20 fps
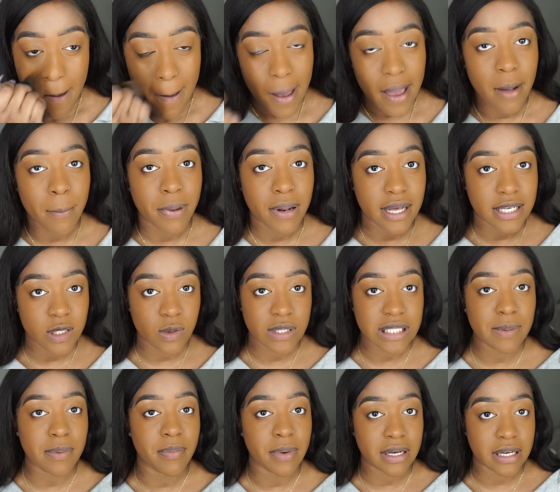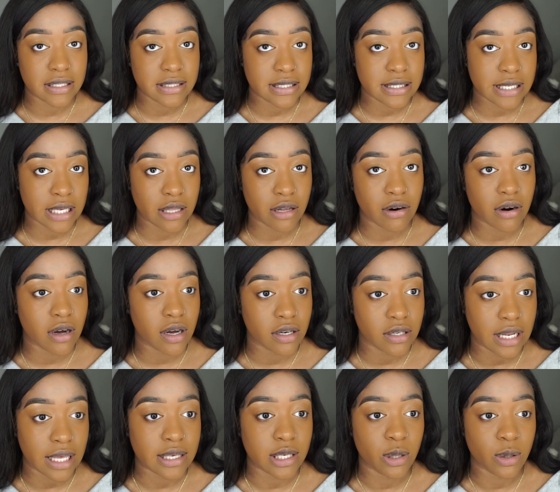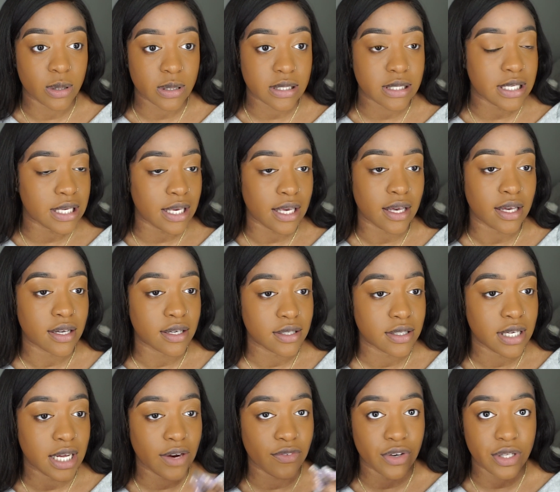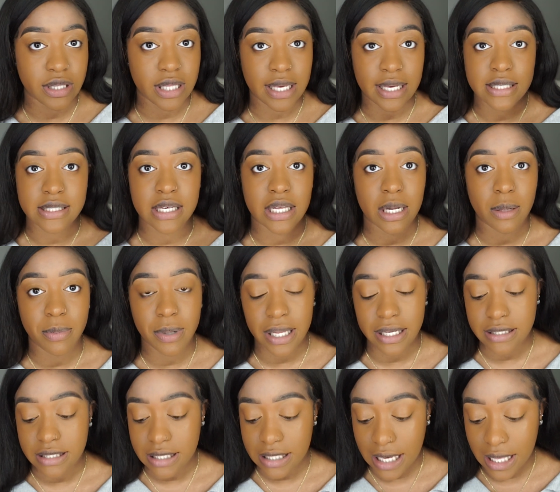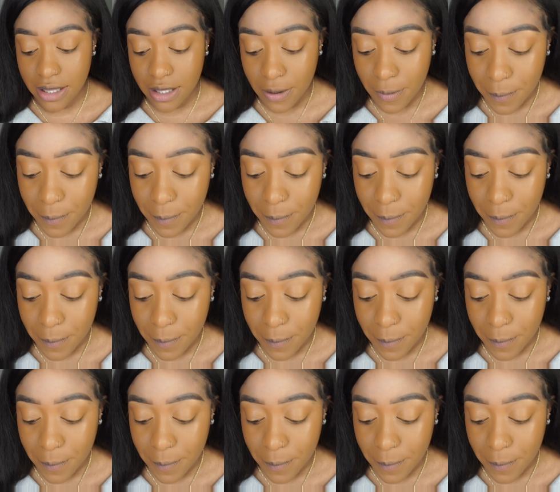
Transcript: and plus once I put my concealer on, like, you'll see everything is gonna blend together.